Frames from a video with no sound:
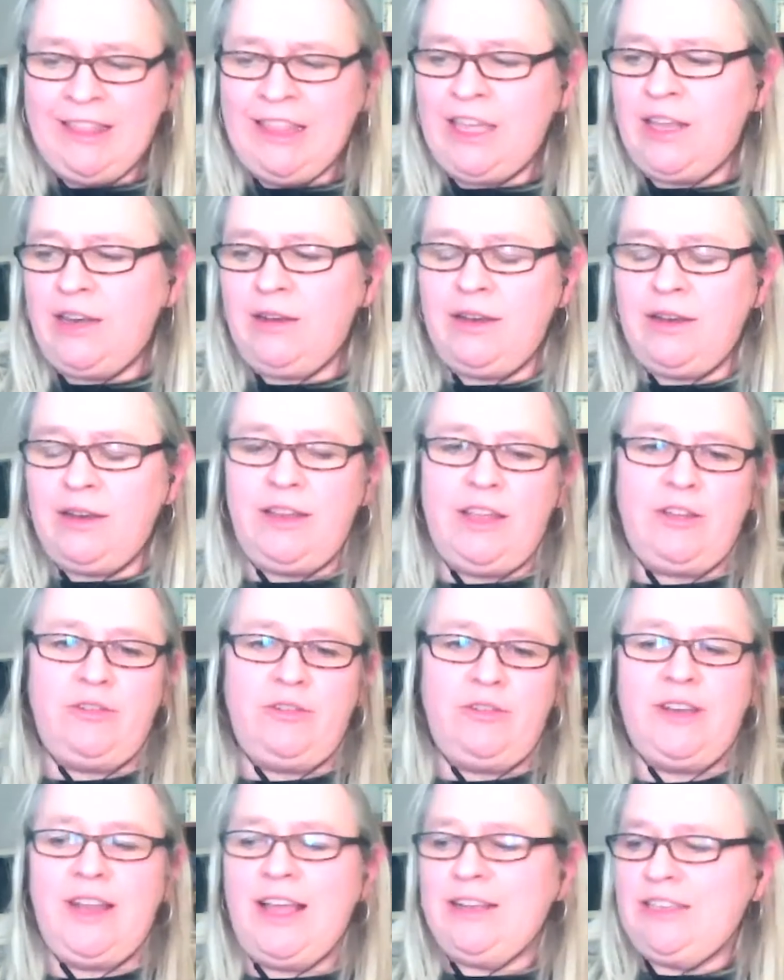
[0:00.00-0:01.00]
then, you
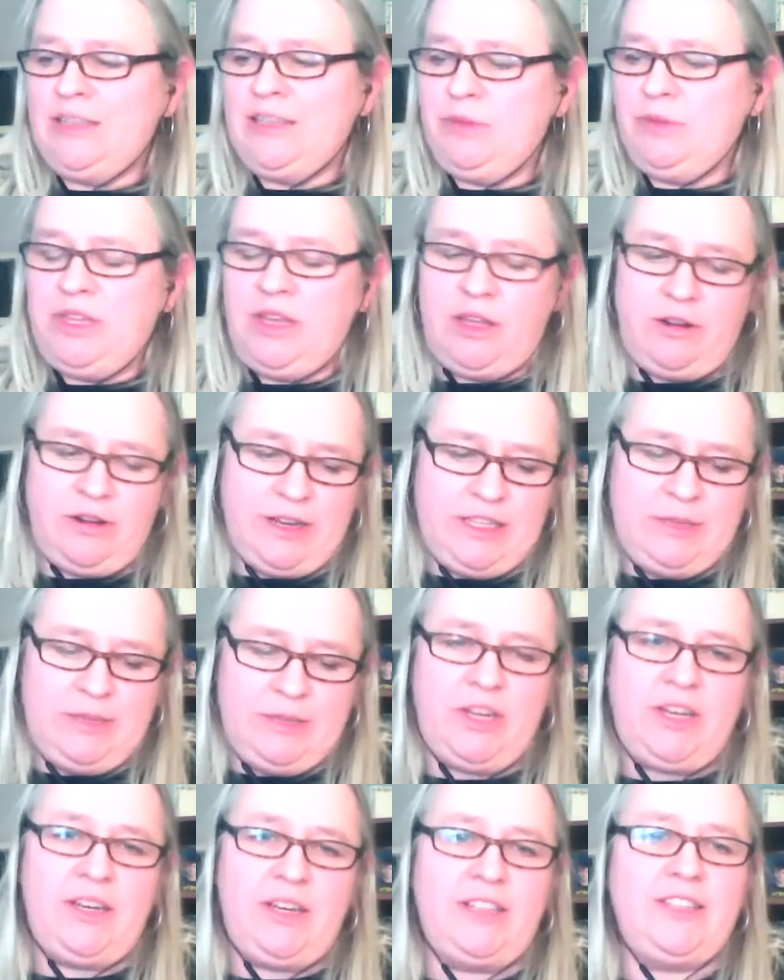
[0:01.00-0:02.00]
know, not to be
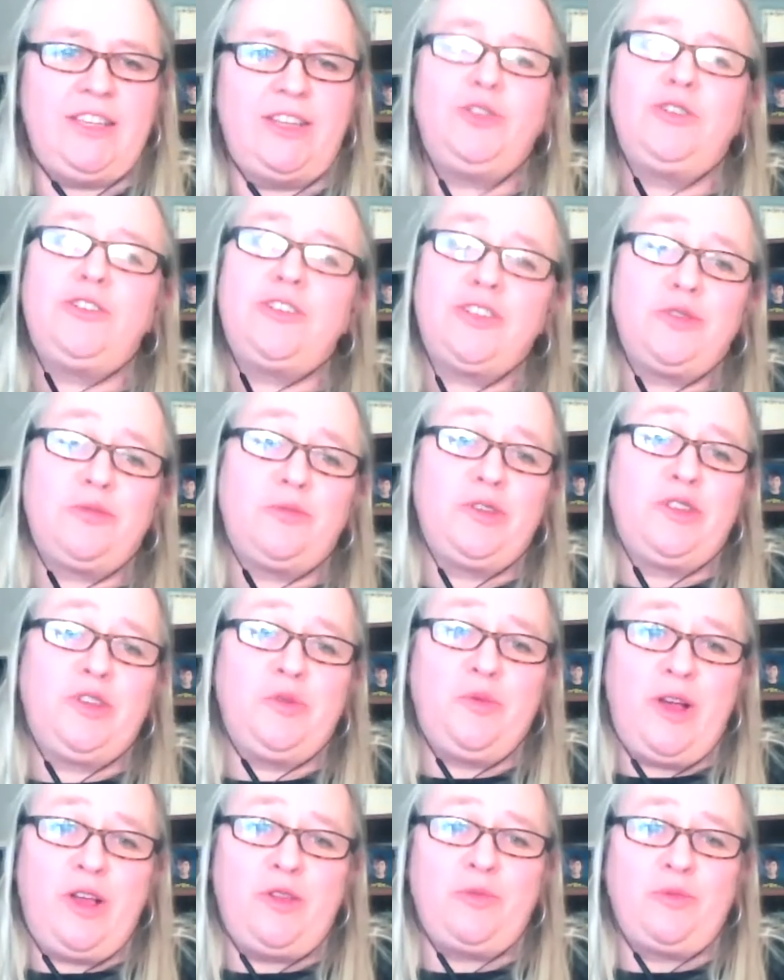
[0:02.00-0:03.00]
underestimated, it's also just a really
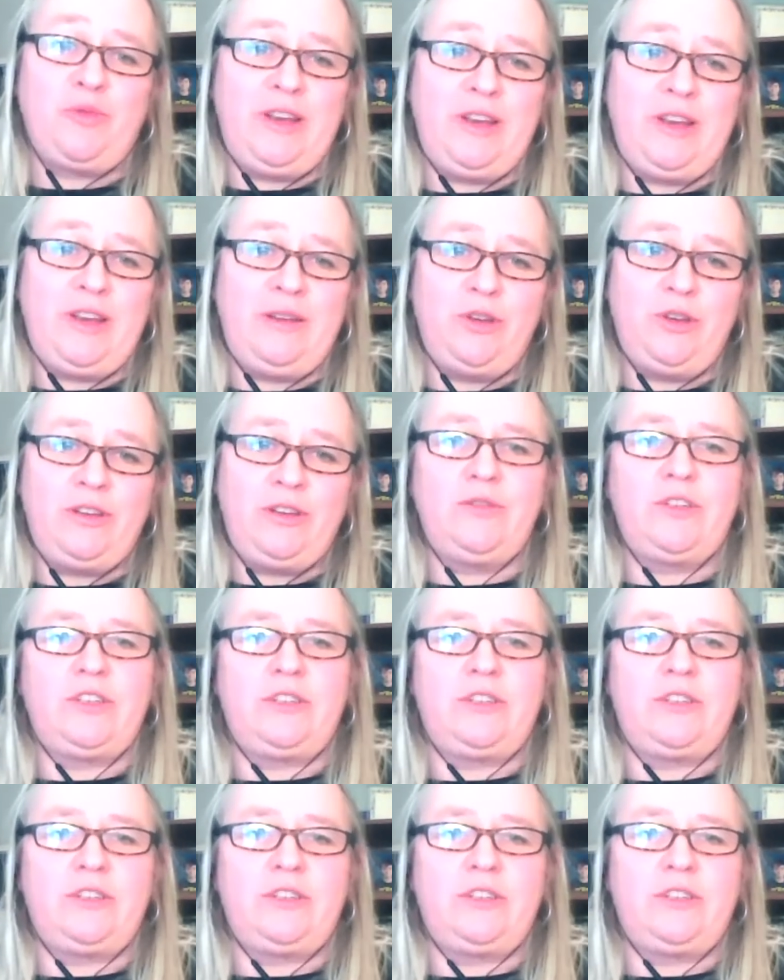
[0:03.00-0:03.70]
well-written book,